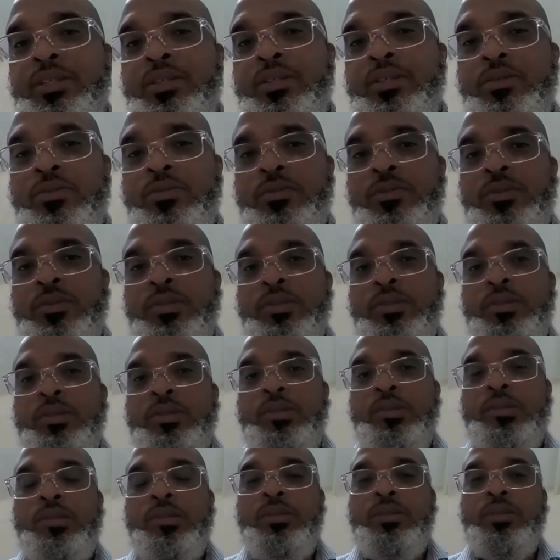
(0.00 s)
out
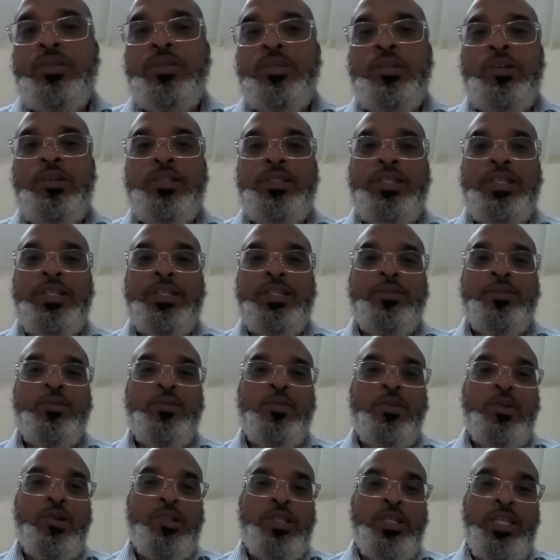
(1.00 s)
not just
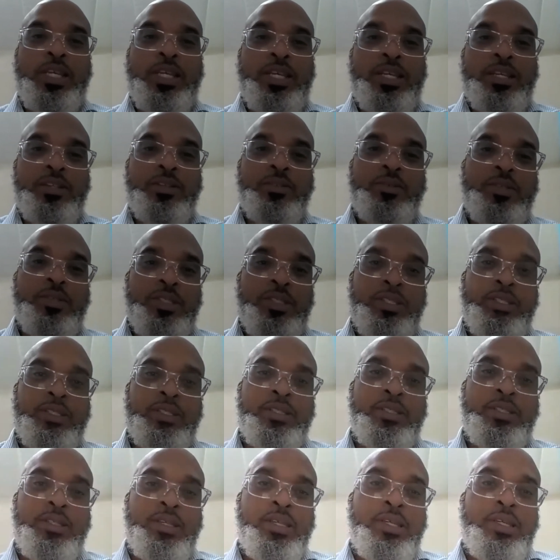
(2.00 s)
one
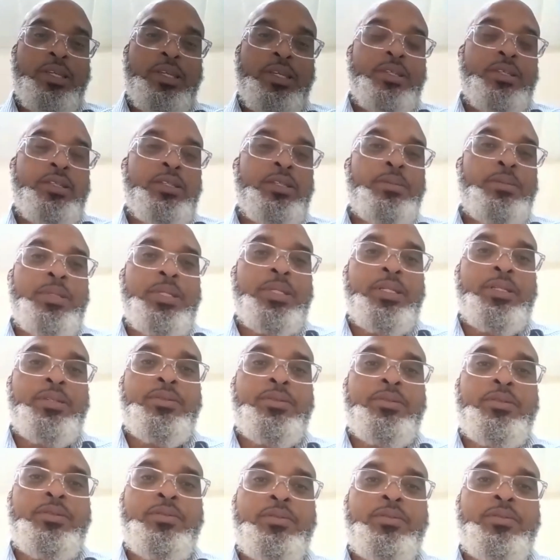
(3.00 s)
diagnosis. Sometimes you